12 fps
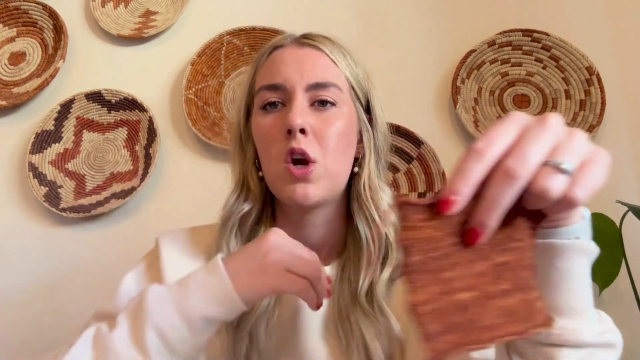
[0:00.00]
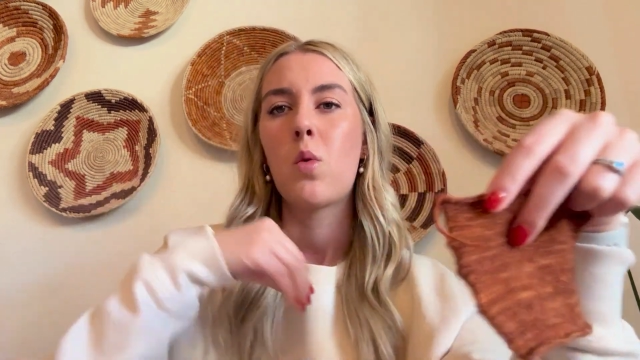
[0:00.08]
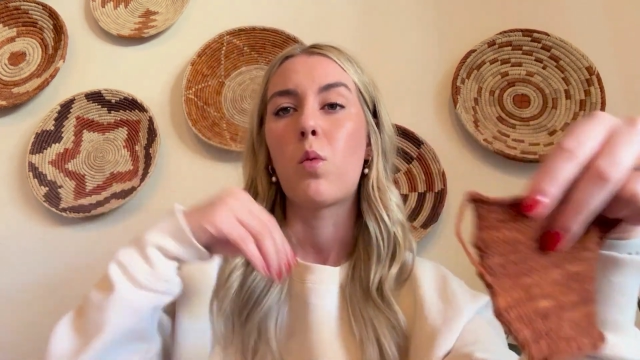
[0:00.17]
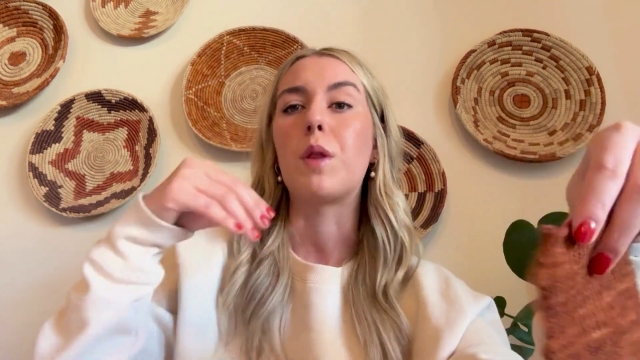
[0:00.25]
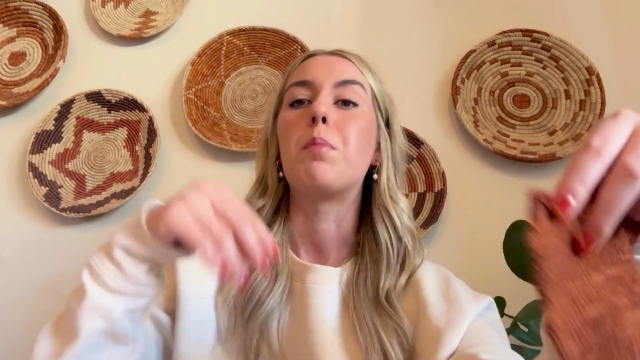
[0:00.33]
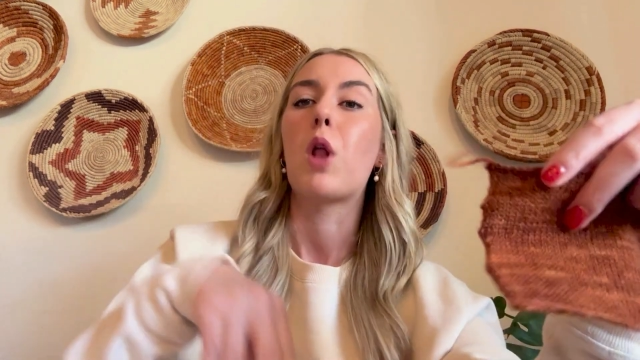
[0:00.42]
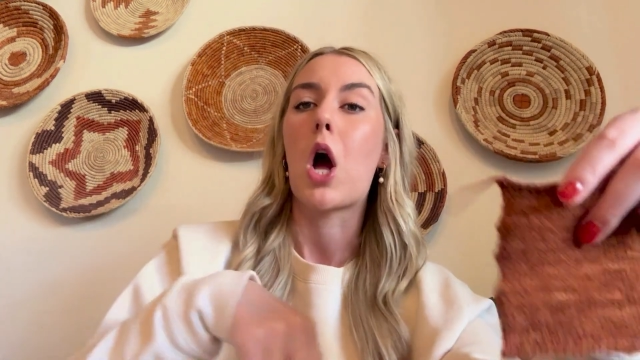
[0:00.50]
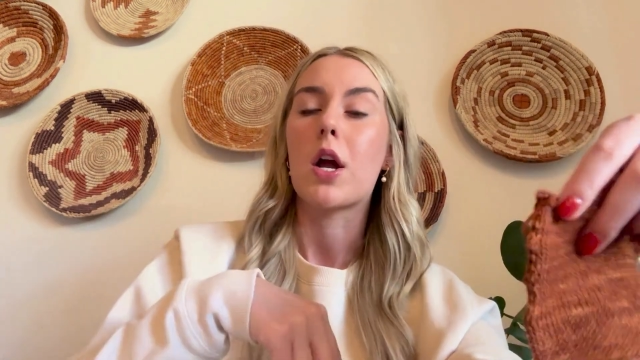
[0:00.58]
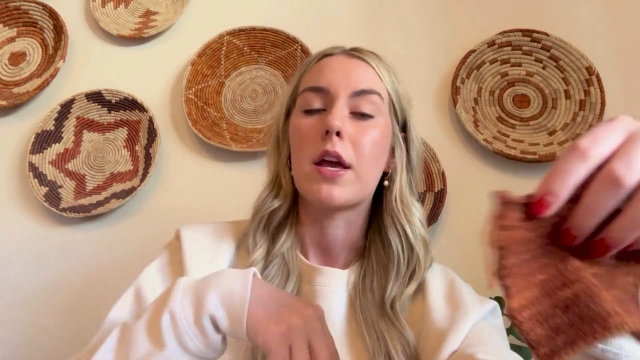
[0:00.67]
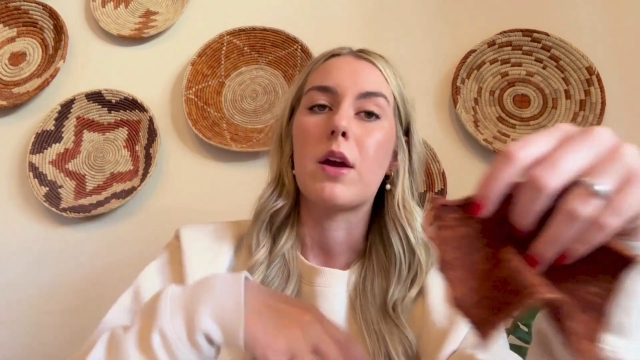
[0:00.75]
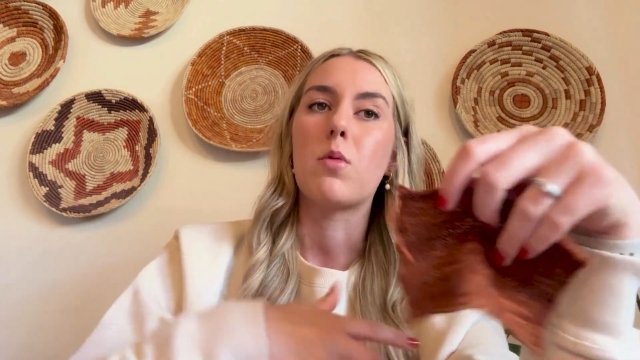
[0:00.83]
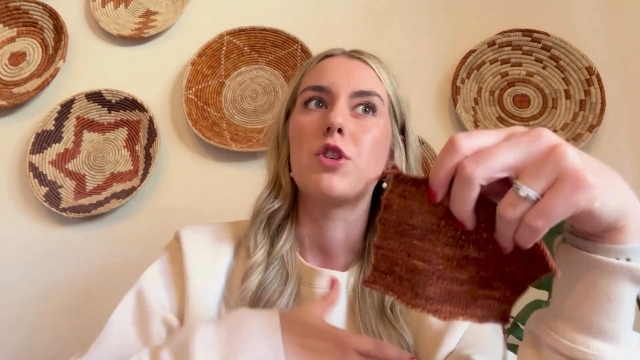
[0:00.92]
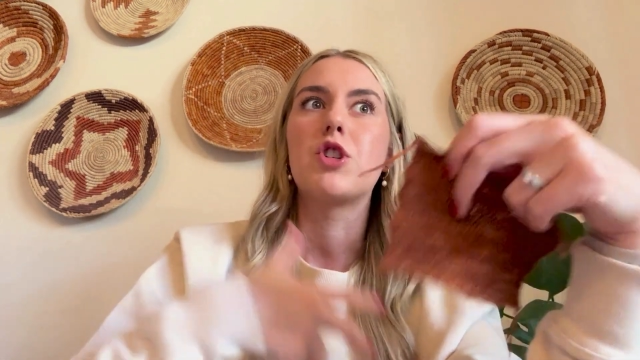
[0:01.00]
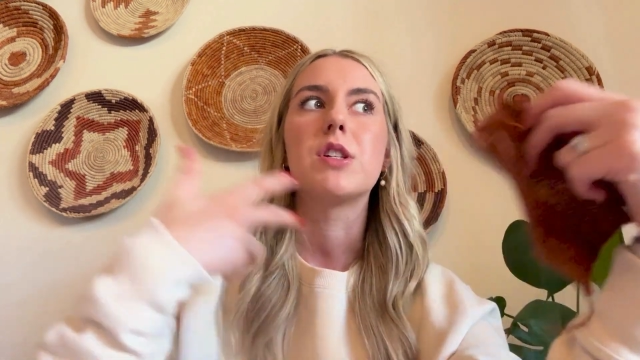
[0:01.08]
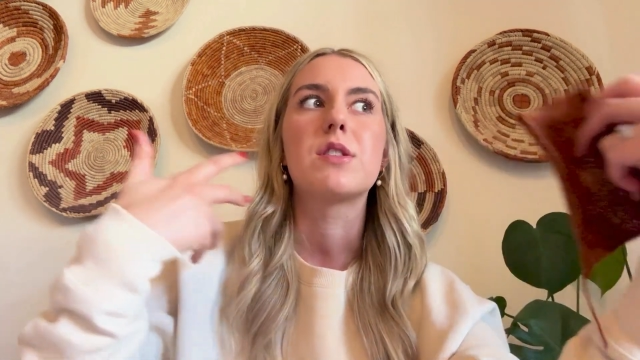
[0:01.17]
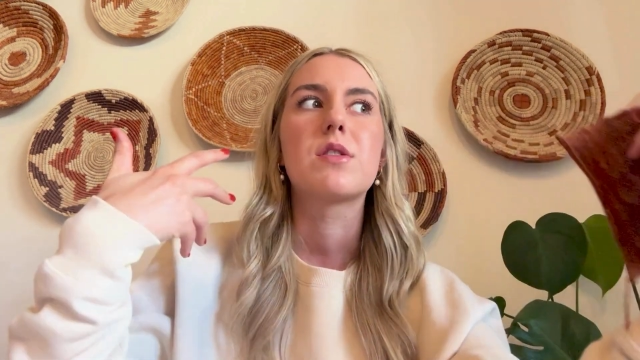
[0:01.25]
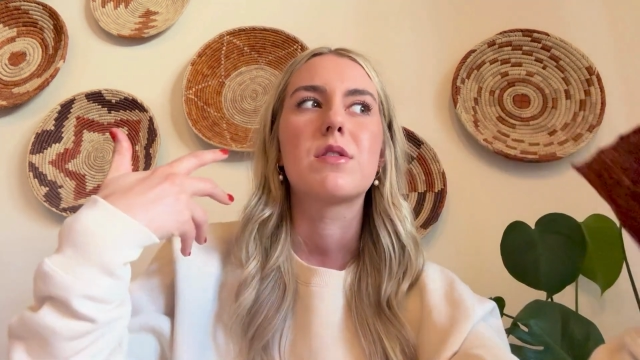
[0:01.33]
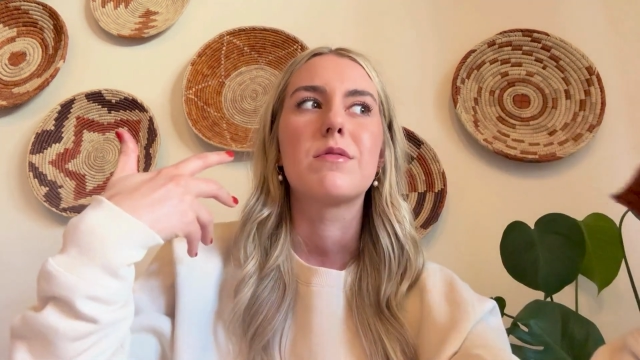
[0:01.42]
with blocking, which
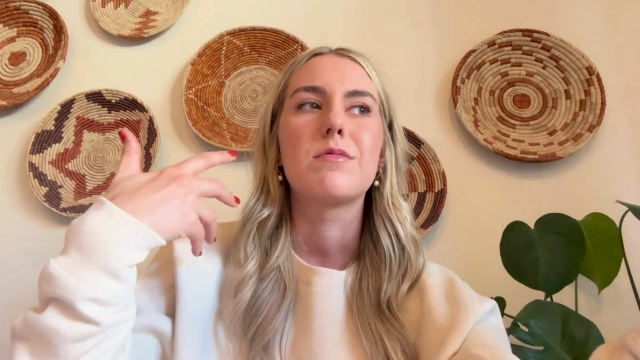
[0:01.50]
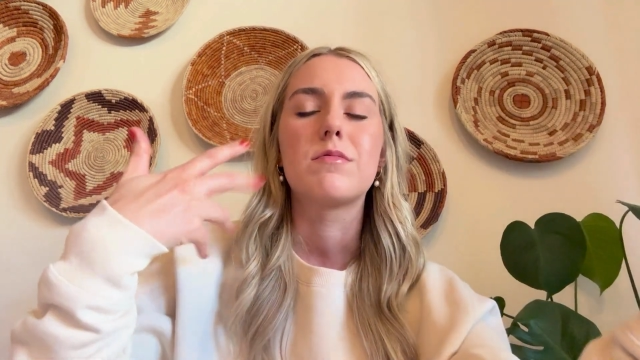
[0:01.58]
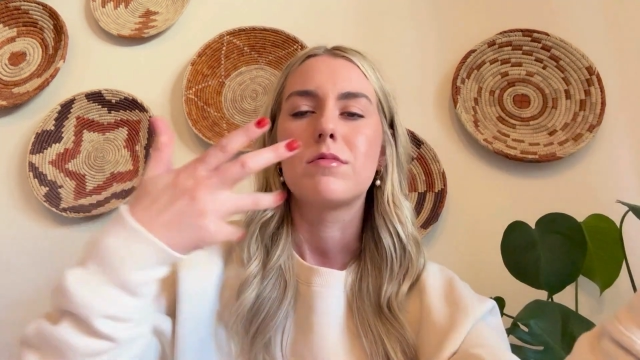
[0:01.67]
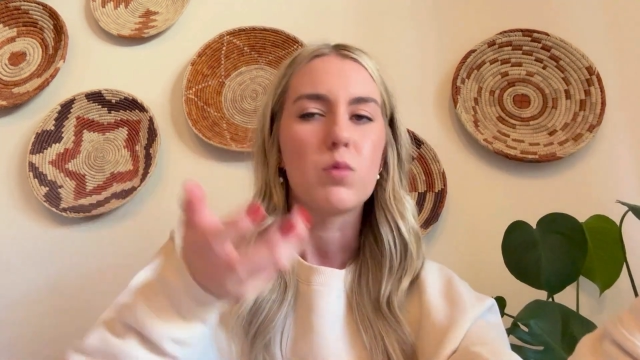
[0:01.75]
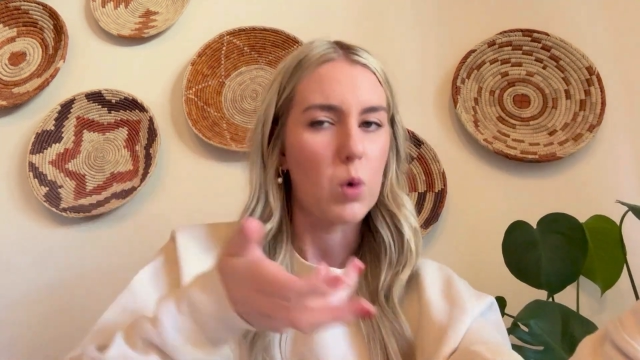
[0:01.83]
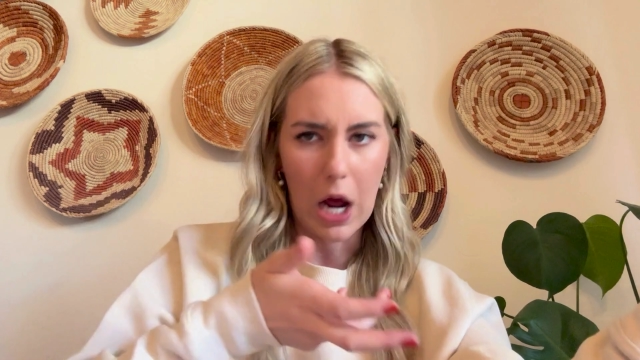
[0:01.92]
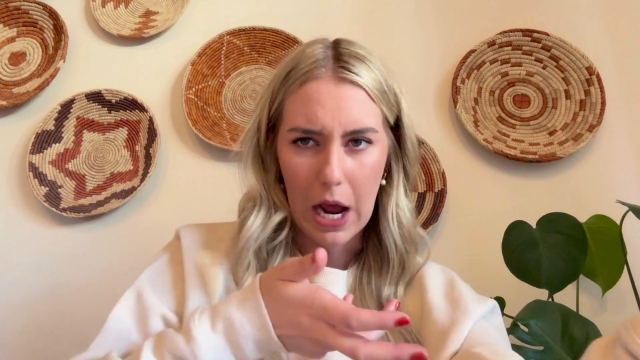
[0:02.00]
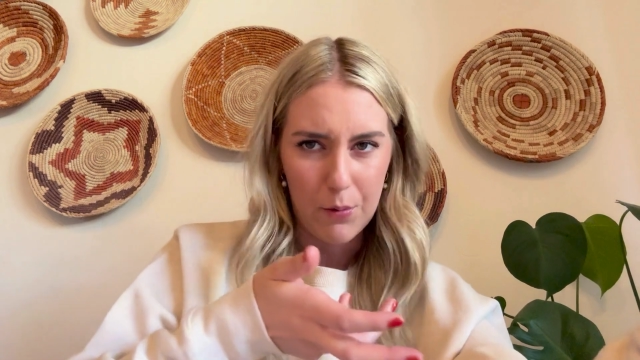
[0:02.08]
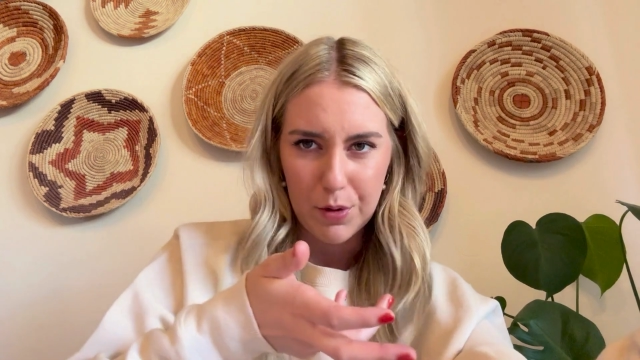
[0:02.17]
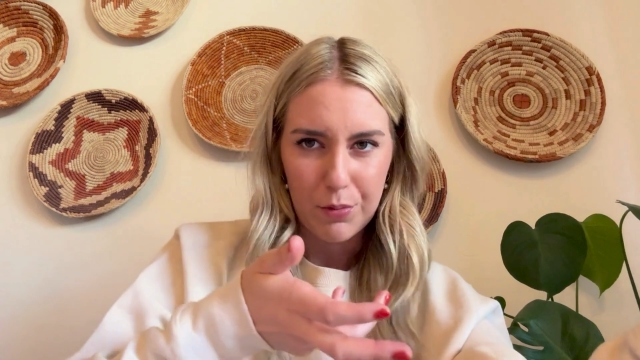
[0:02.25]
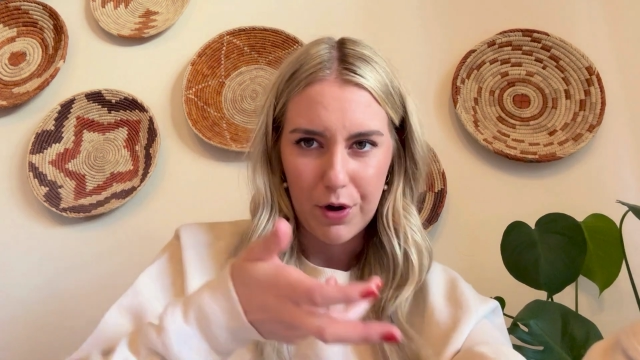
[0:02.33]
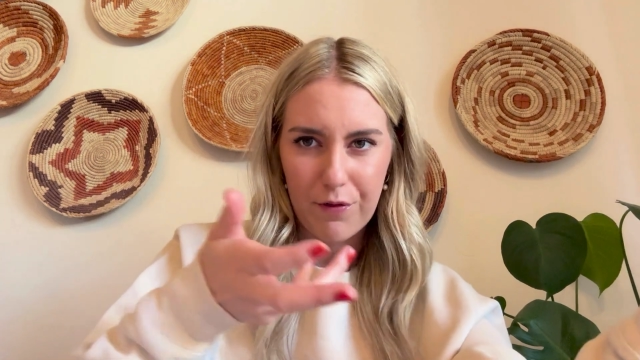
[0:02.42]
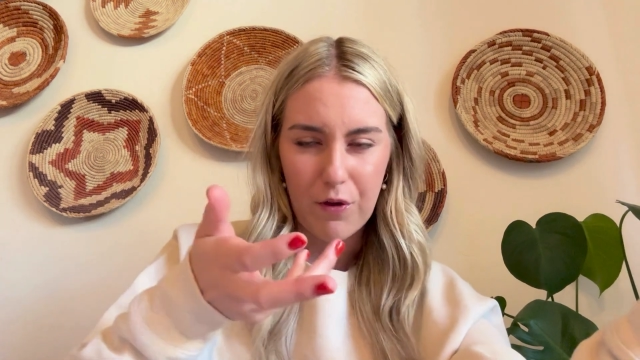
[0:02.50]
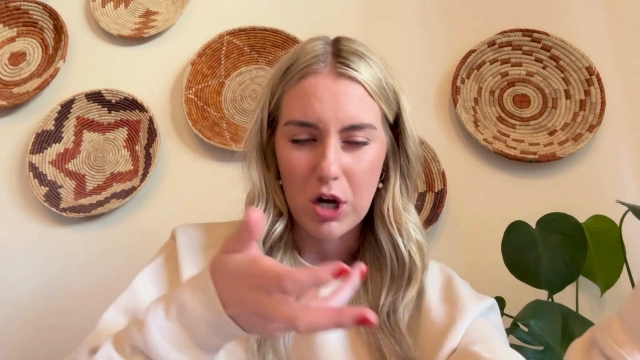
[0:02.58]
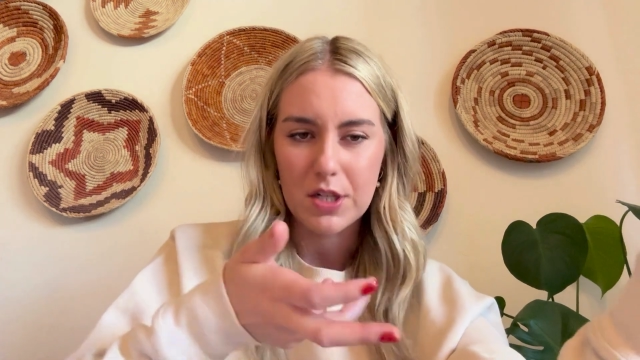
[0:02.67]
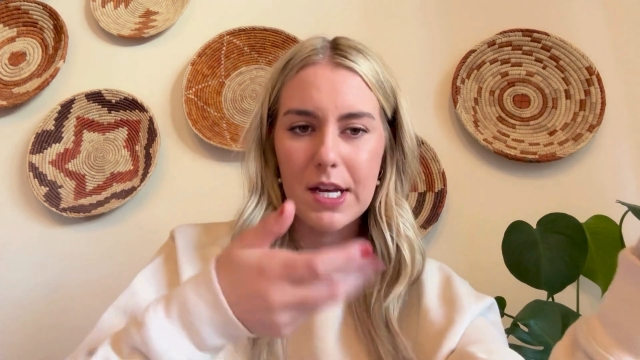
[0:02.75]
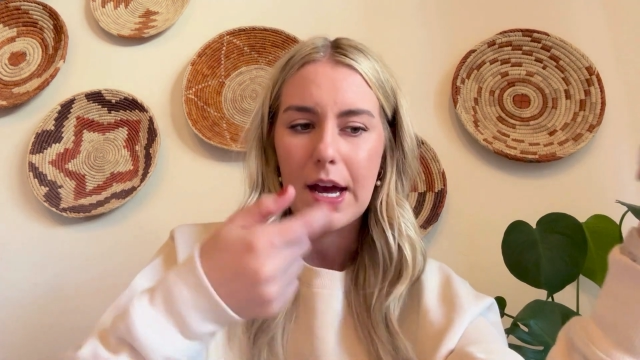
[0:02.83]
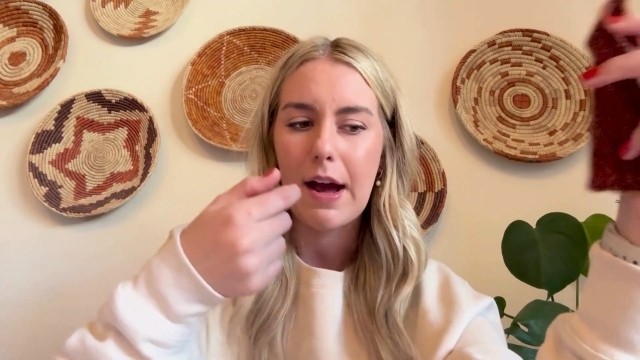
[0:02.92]
is what I would prefer
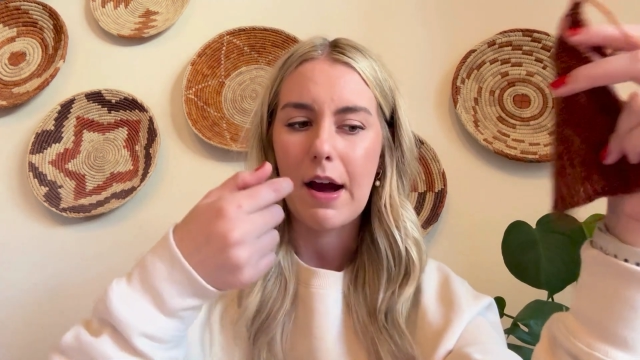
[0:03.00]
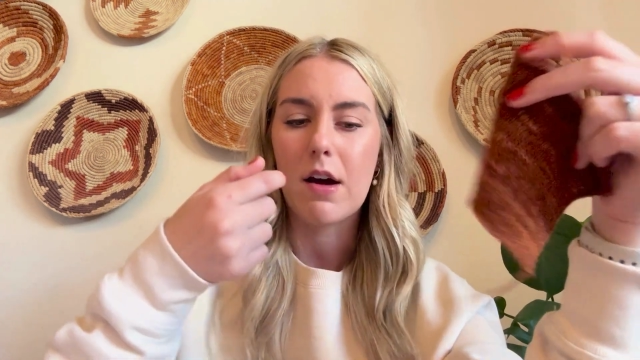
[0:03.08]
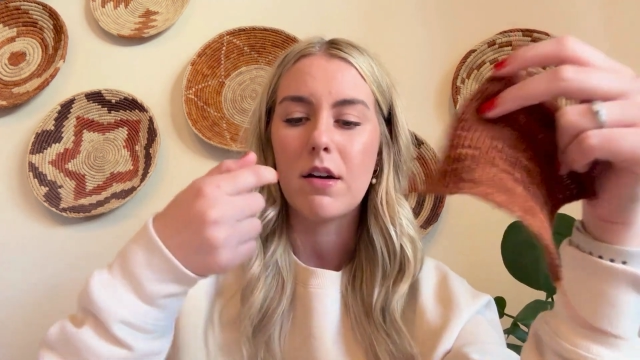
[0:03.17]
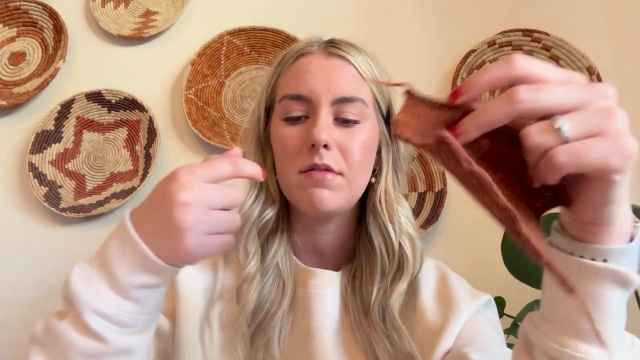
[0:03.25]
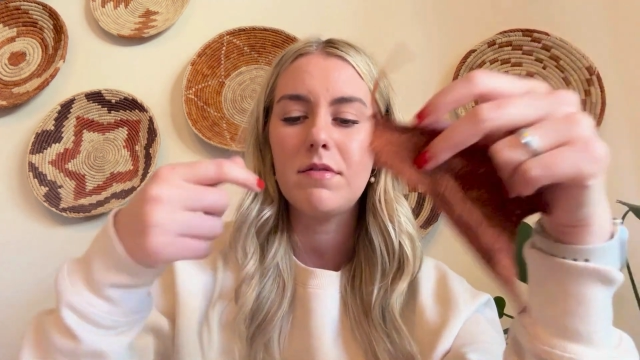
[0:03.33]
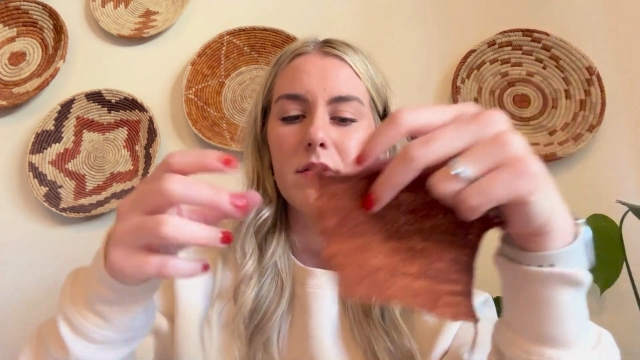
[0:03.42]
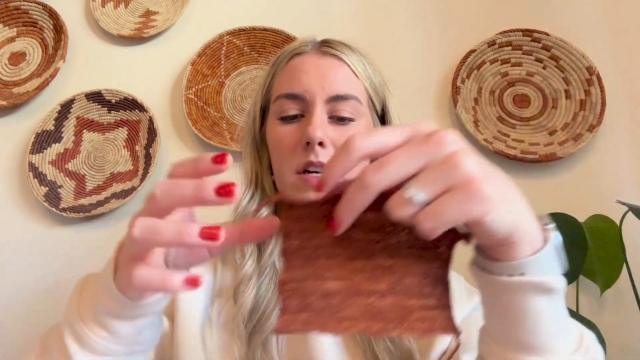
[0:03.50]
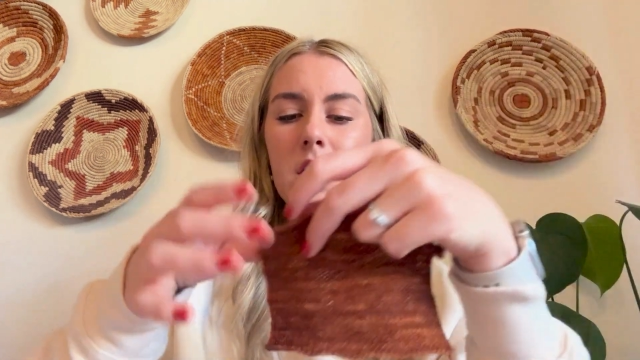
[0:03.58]
to have.